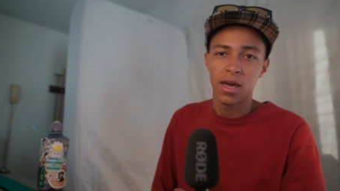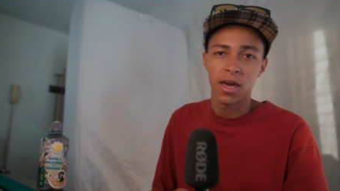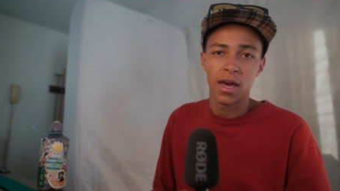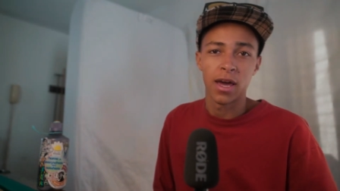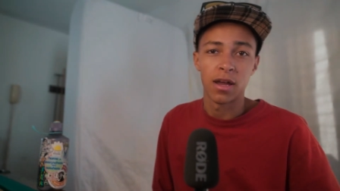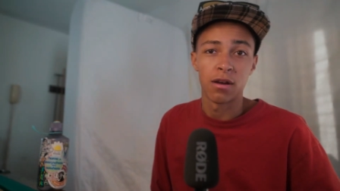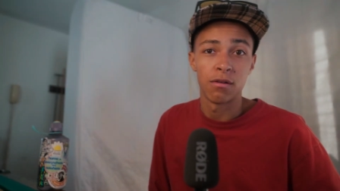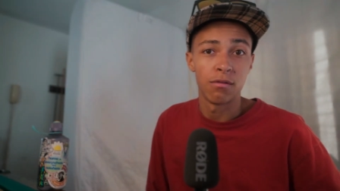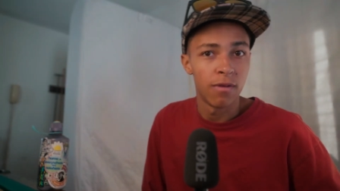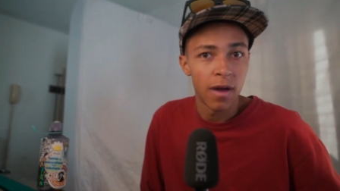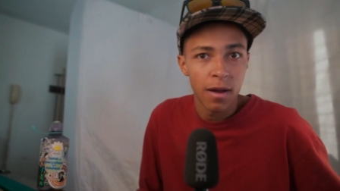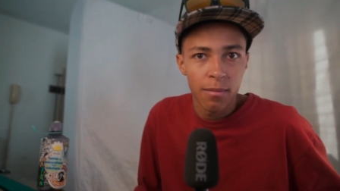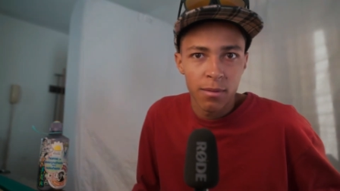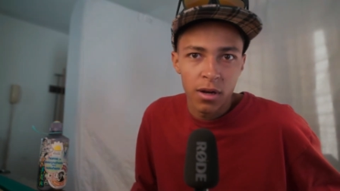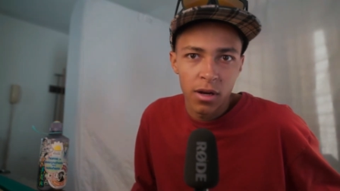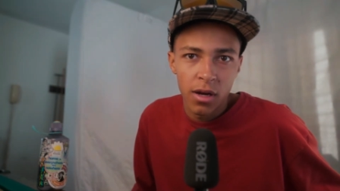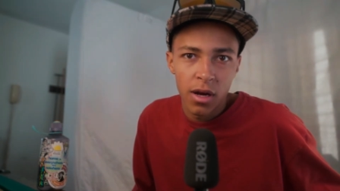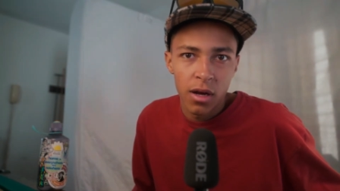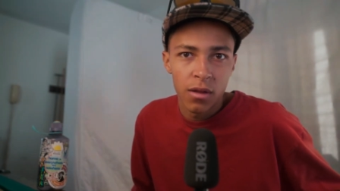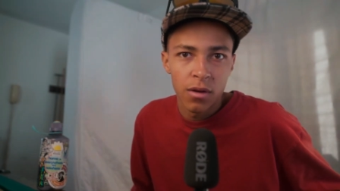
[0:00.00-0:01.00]
And
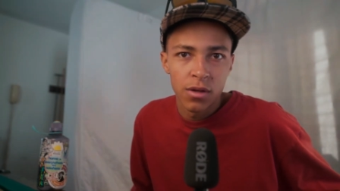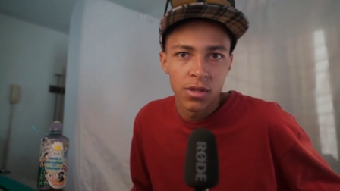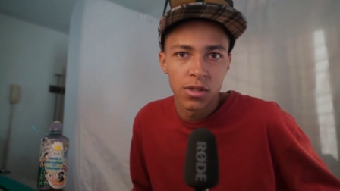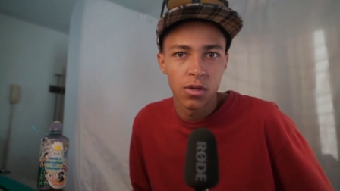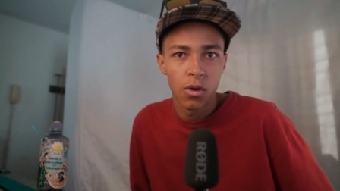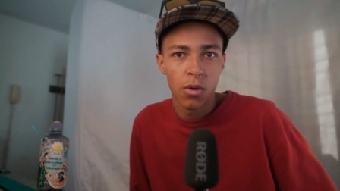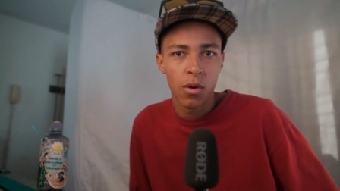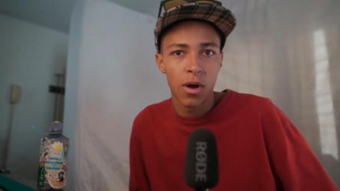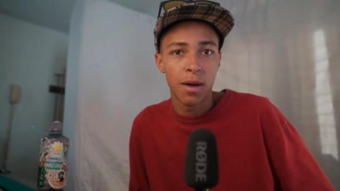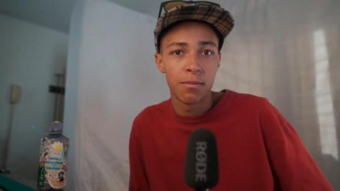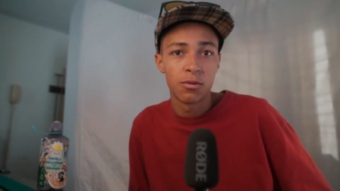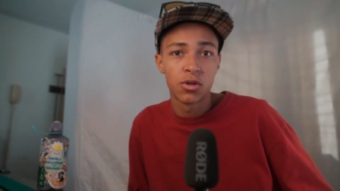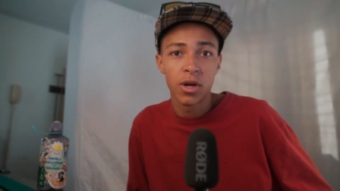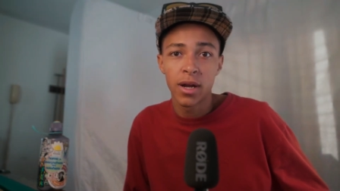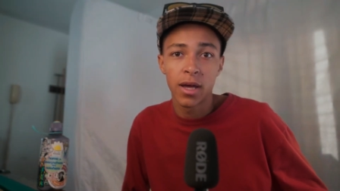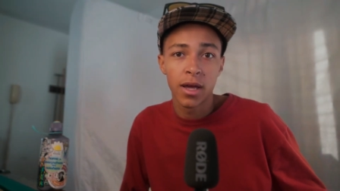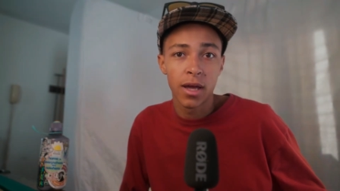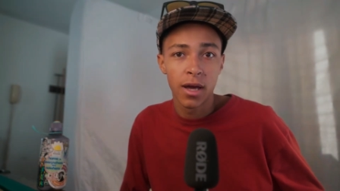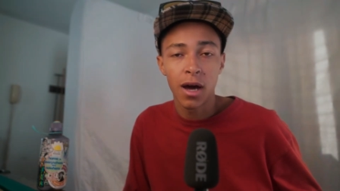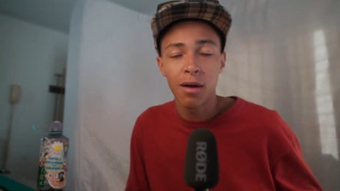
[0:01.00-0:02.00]
vibrant colors. So I'm
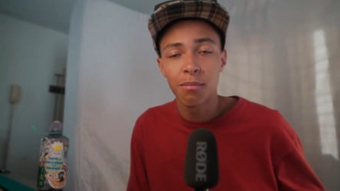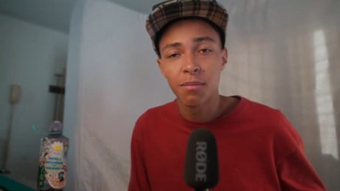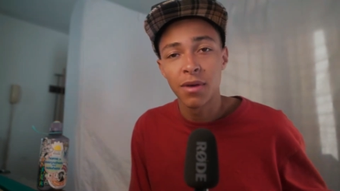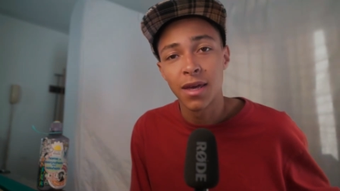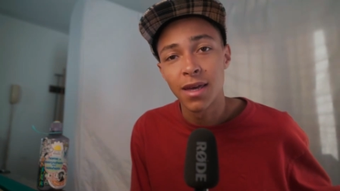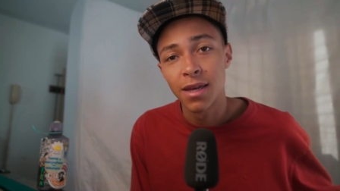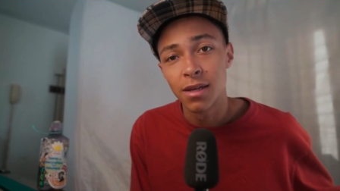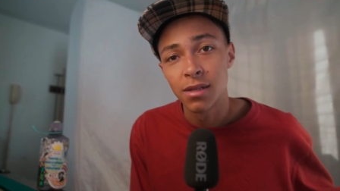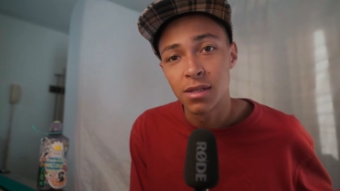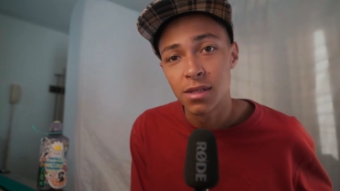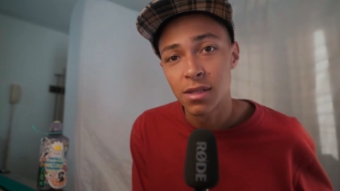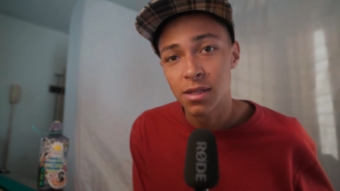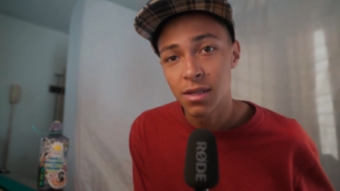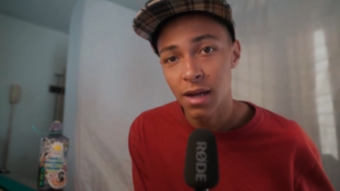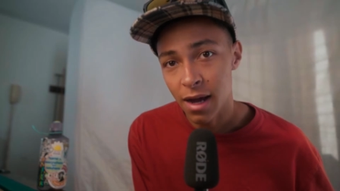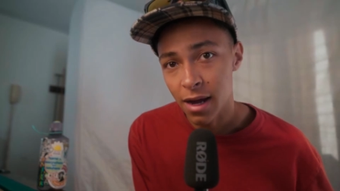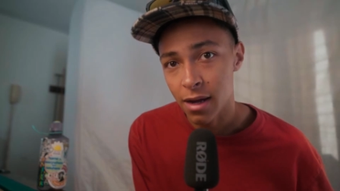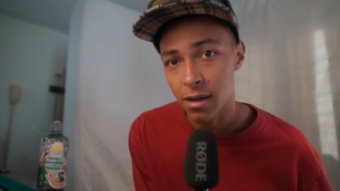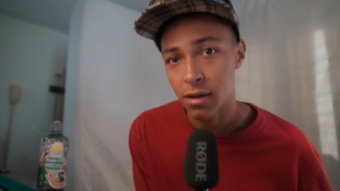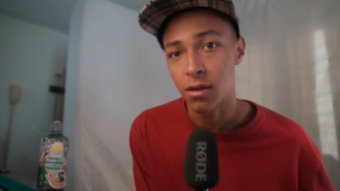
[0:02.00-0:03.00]
trying to copy his
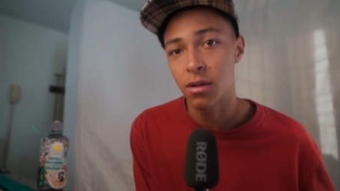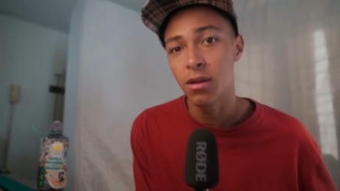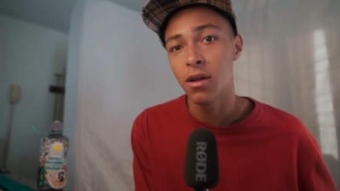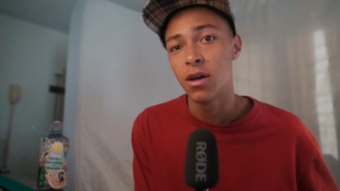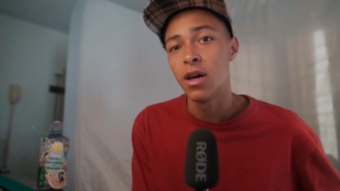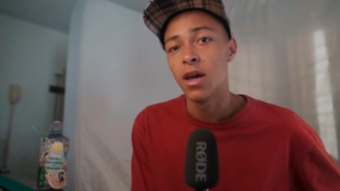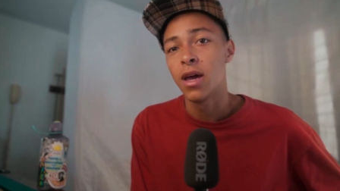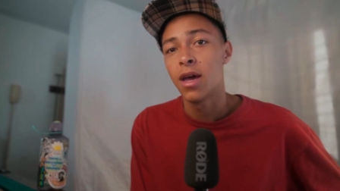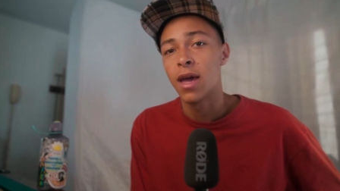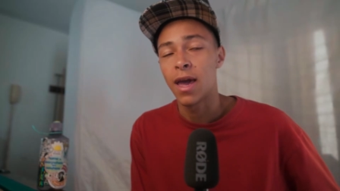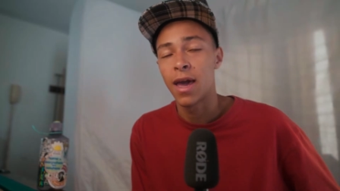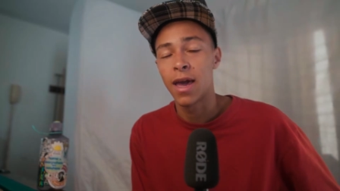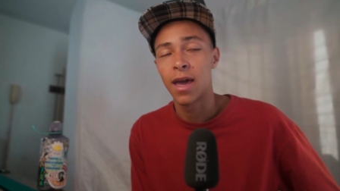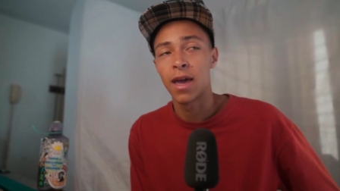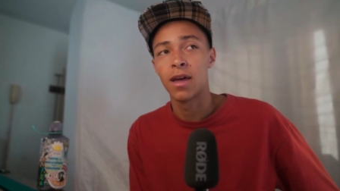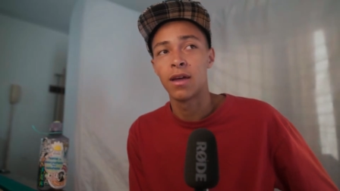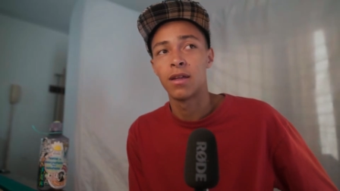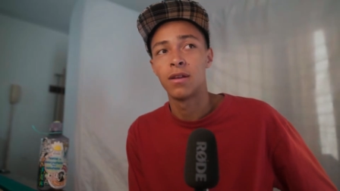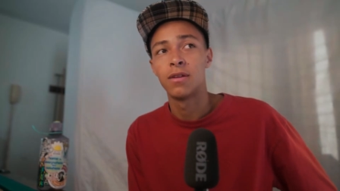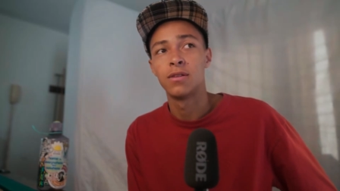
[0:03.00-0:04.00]
style
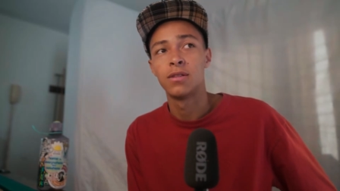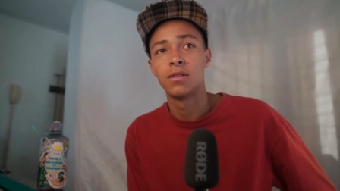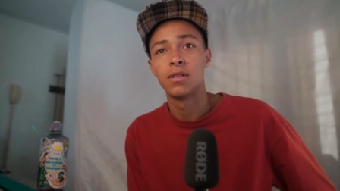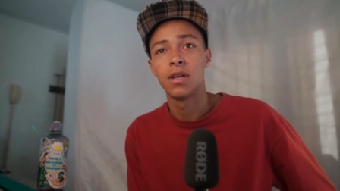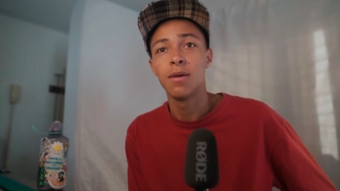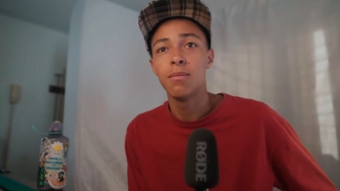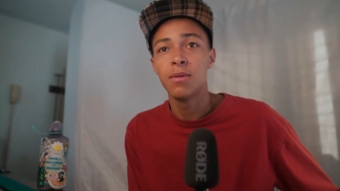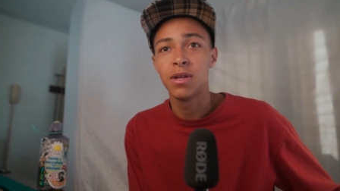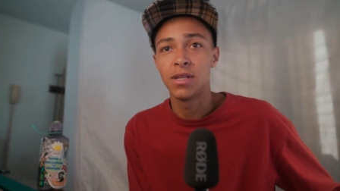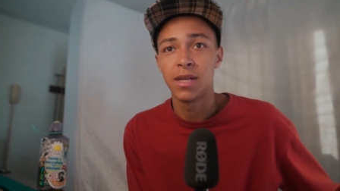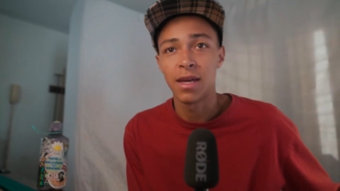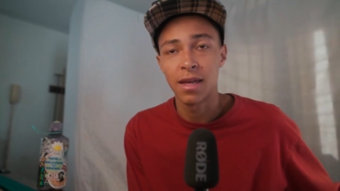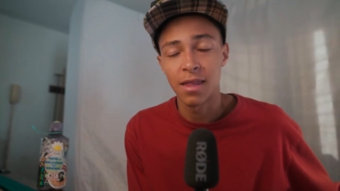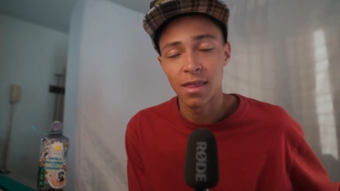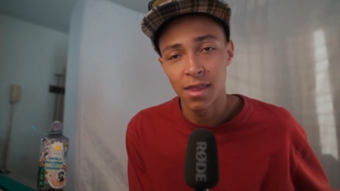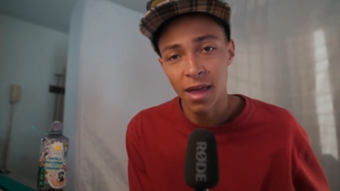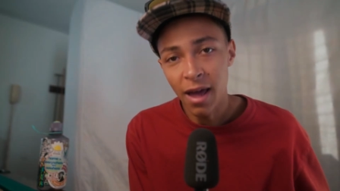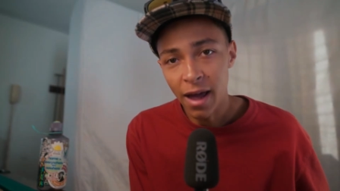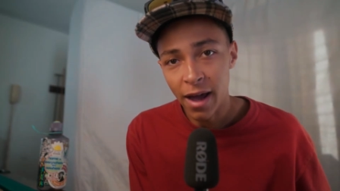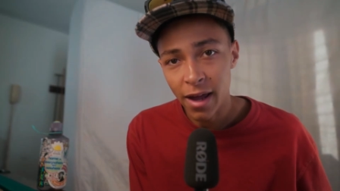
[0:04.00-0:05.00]
and
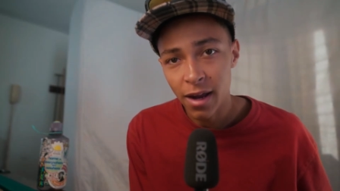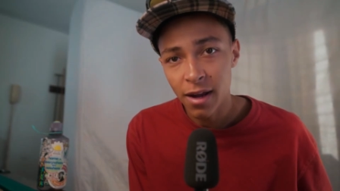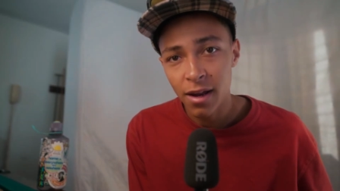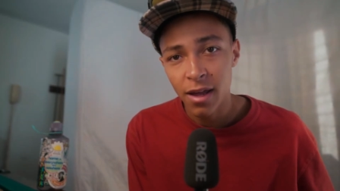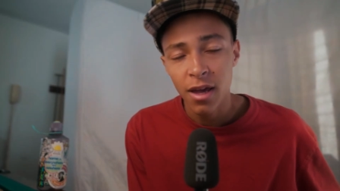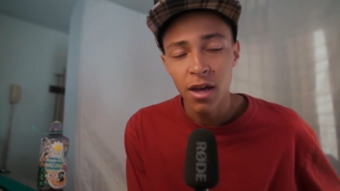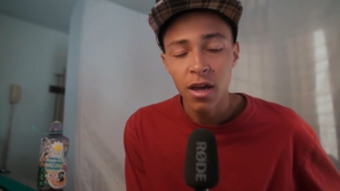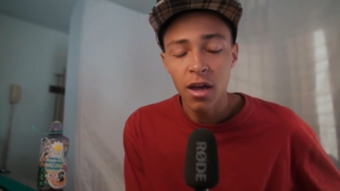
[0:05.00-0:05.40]
imitate that